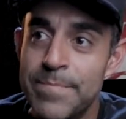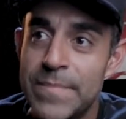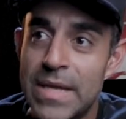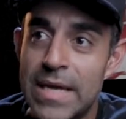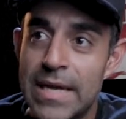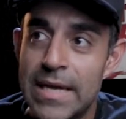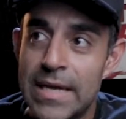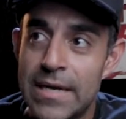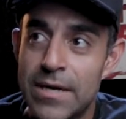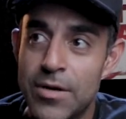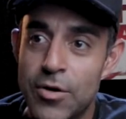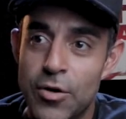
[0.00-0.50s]

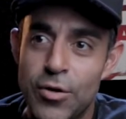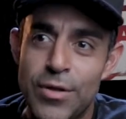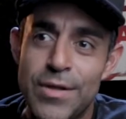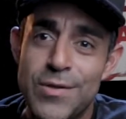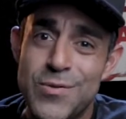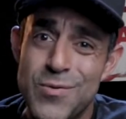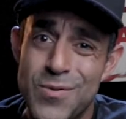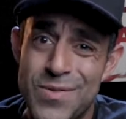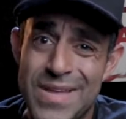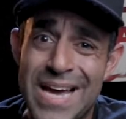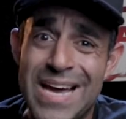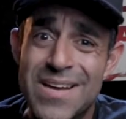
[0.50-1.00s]
and early
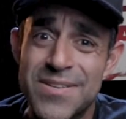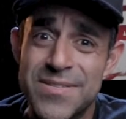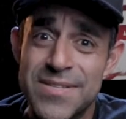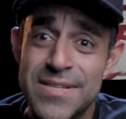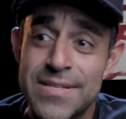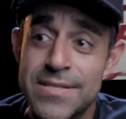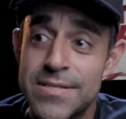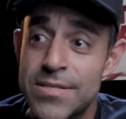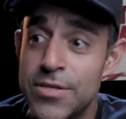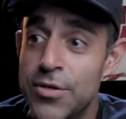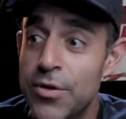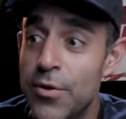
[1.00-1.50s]

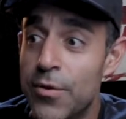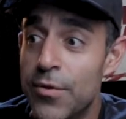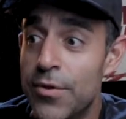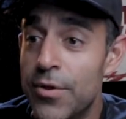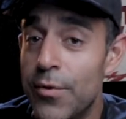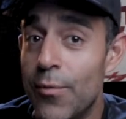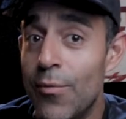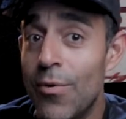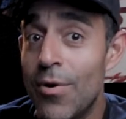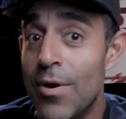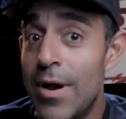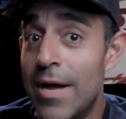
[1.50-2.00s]
2000s, you know,
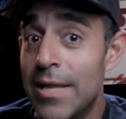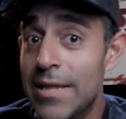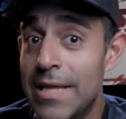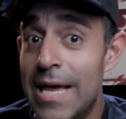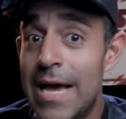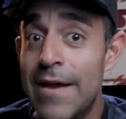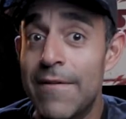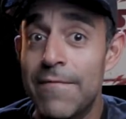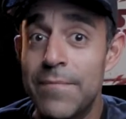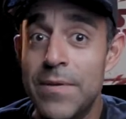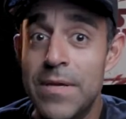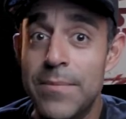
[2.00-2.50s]
there were a
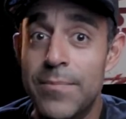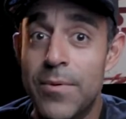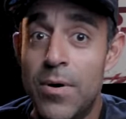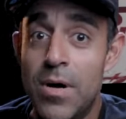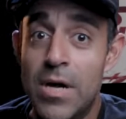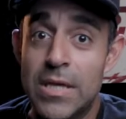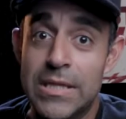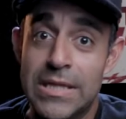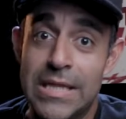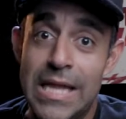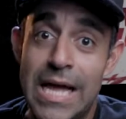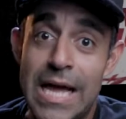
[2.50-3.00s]
lot of people
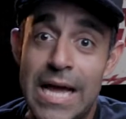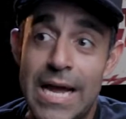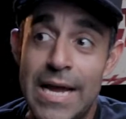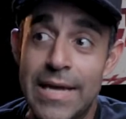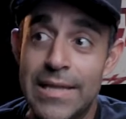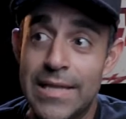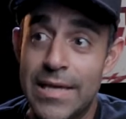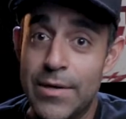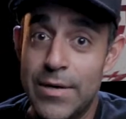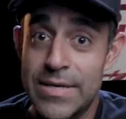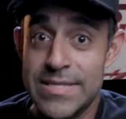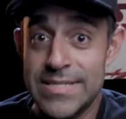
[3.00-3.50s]

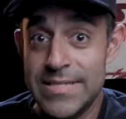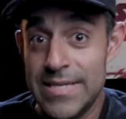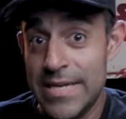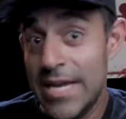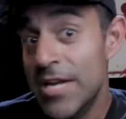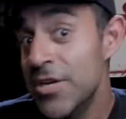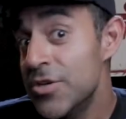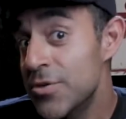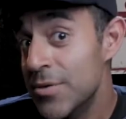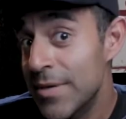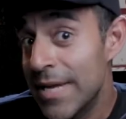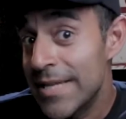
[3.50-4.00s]
online, like as the
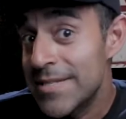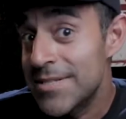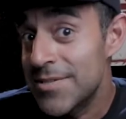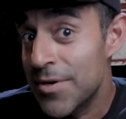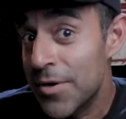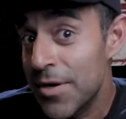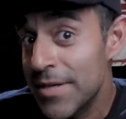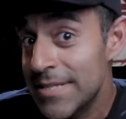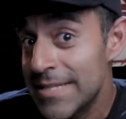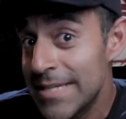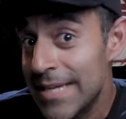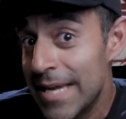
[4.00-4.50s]
internet
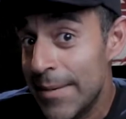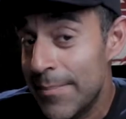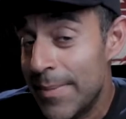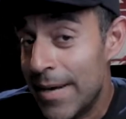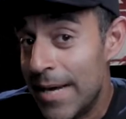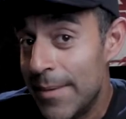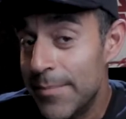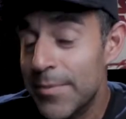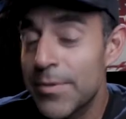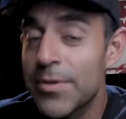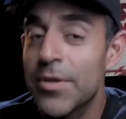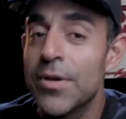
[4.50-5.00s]
started to get
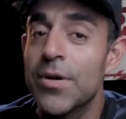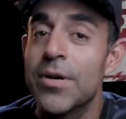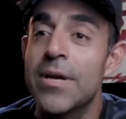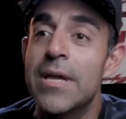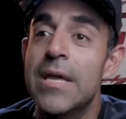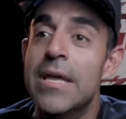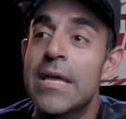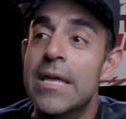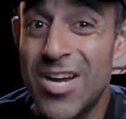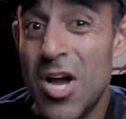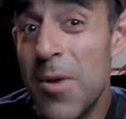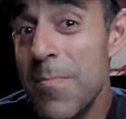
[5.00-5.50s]
popular,
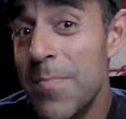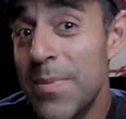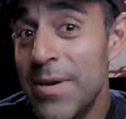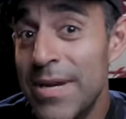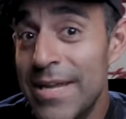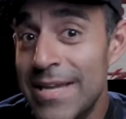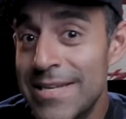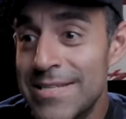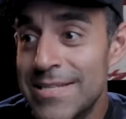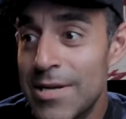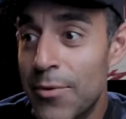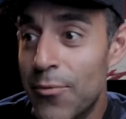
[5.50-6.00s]

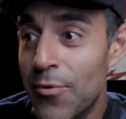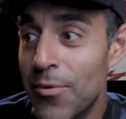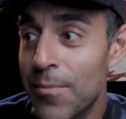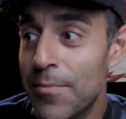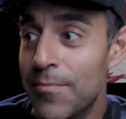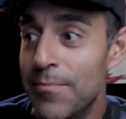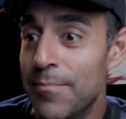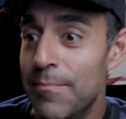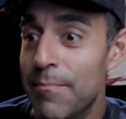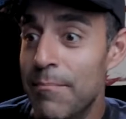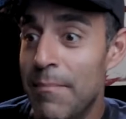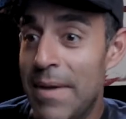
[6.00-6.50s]
companies that were
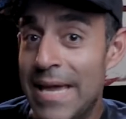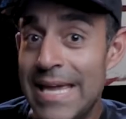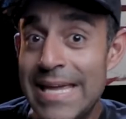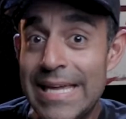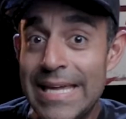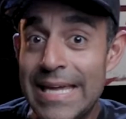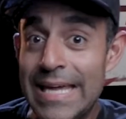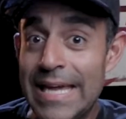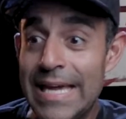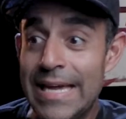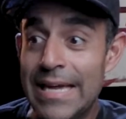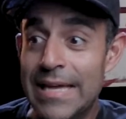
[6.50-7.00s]

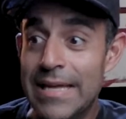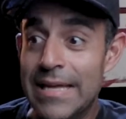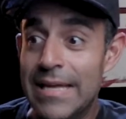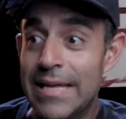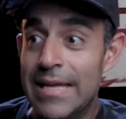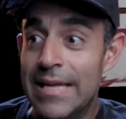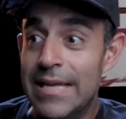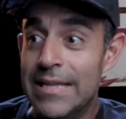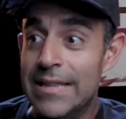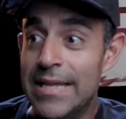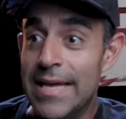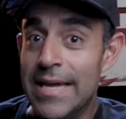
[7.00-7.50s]
making
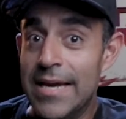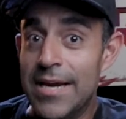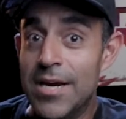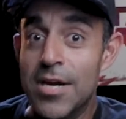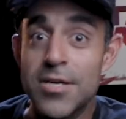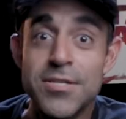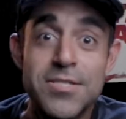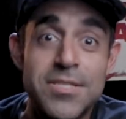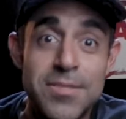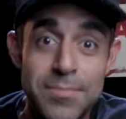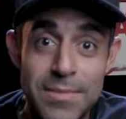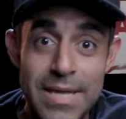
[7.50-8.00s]
like
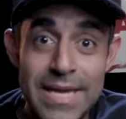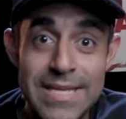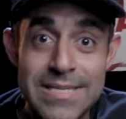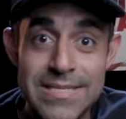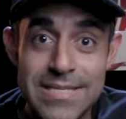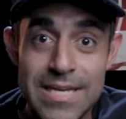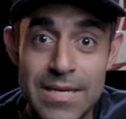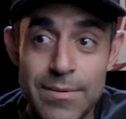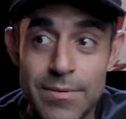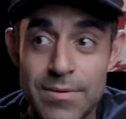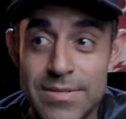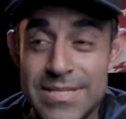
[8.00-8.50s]
custom
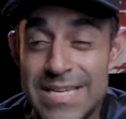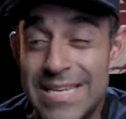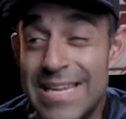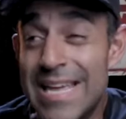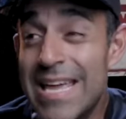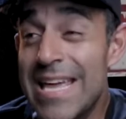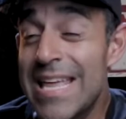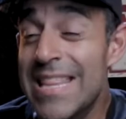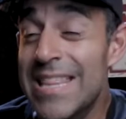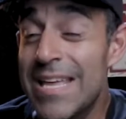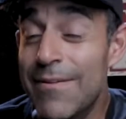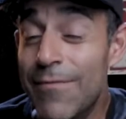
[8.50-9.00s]
lightsabers, and
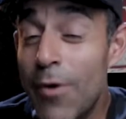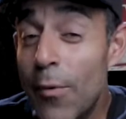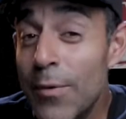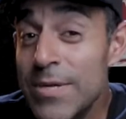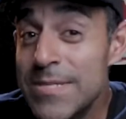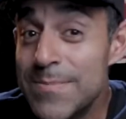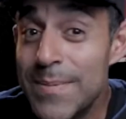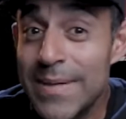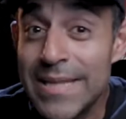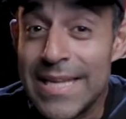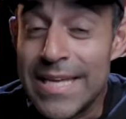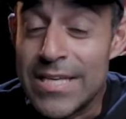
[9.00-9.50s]
they've
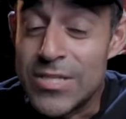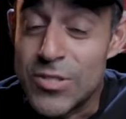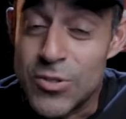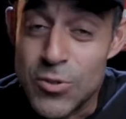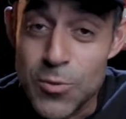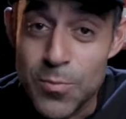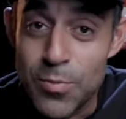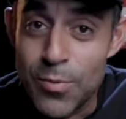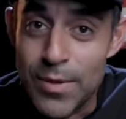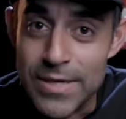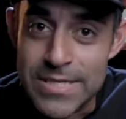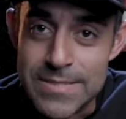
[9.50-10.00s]
always been like
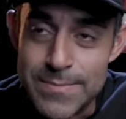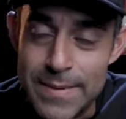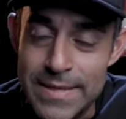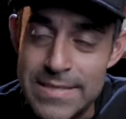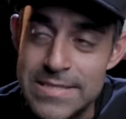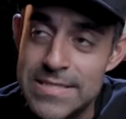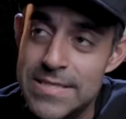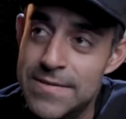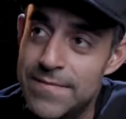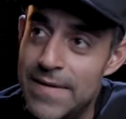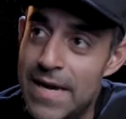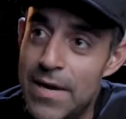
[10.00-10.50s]
super
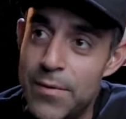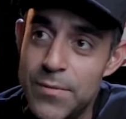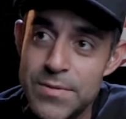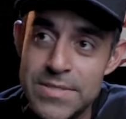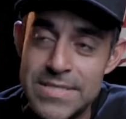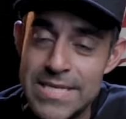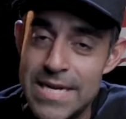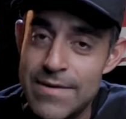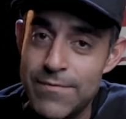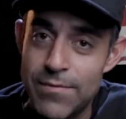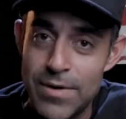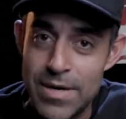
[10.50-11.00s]
expensive. I
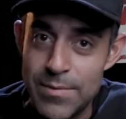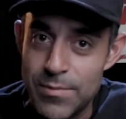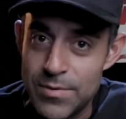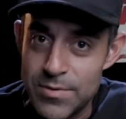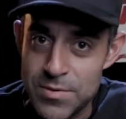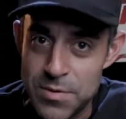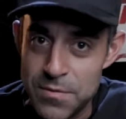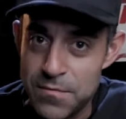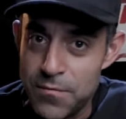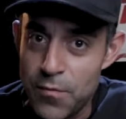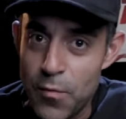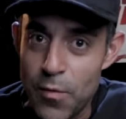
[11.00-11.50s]
was never able
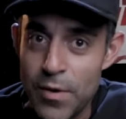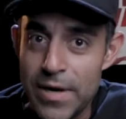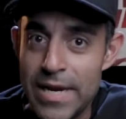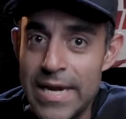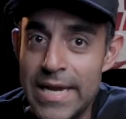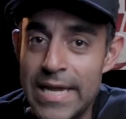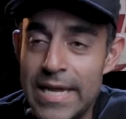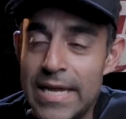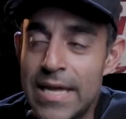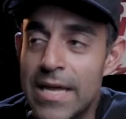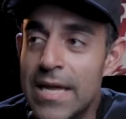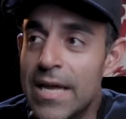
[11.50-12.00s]
to afford
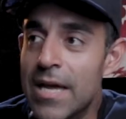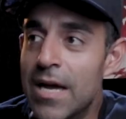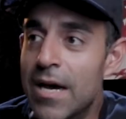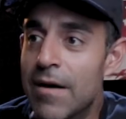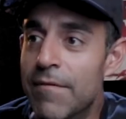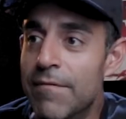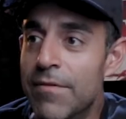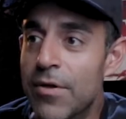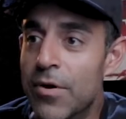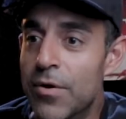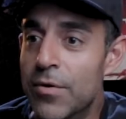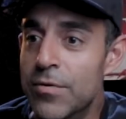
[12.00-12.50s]
any
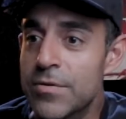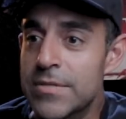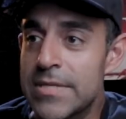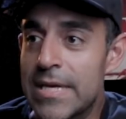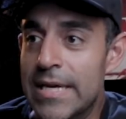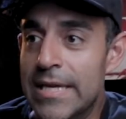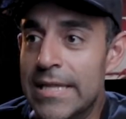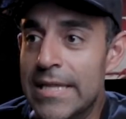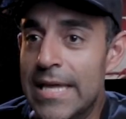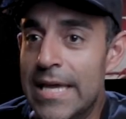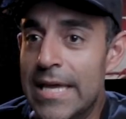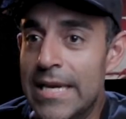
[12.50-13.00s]
of those.
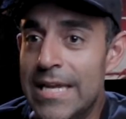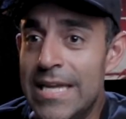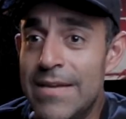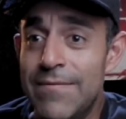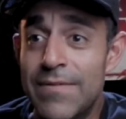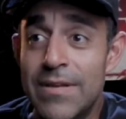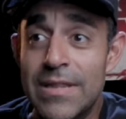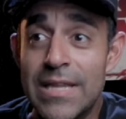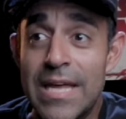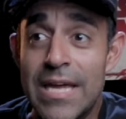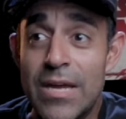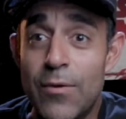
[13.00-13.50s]
And then
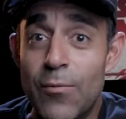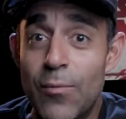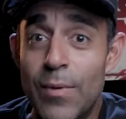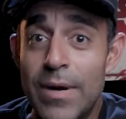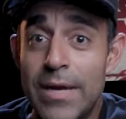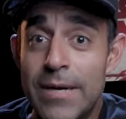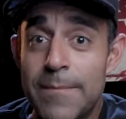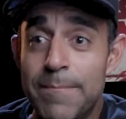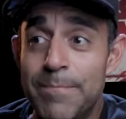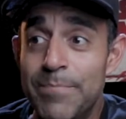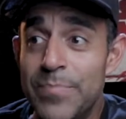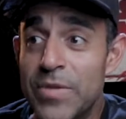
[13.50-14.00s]
even like
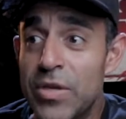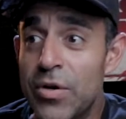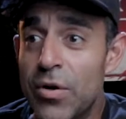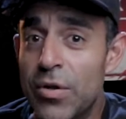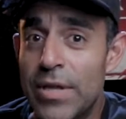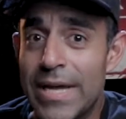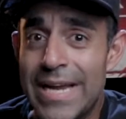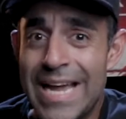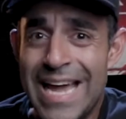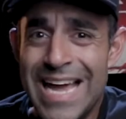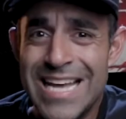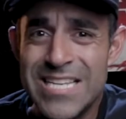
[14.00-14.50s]
when, you know,
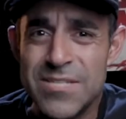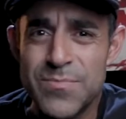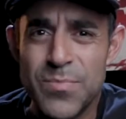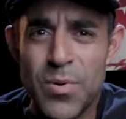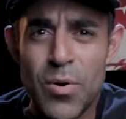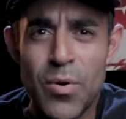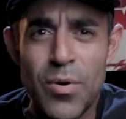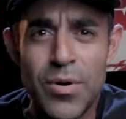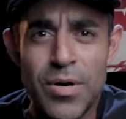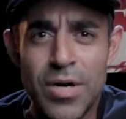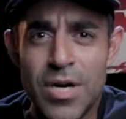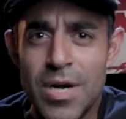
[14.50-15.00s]
like
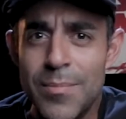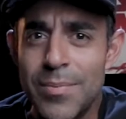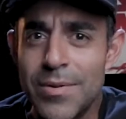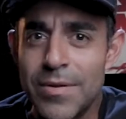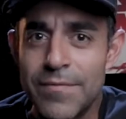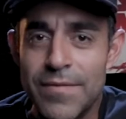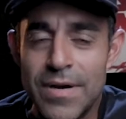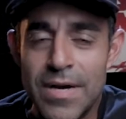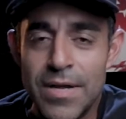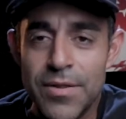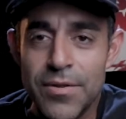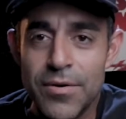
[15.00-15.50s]
Hasbro and a couple
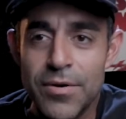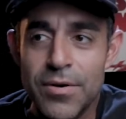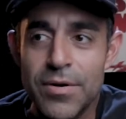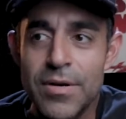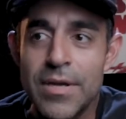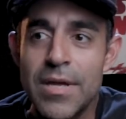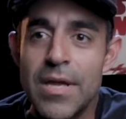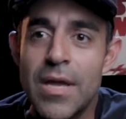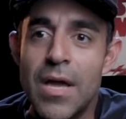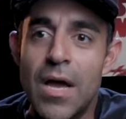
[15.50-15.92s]
of other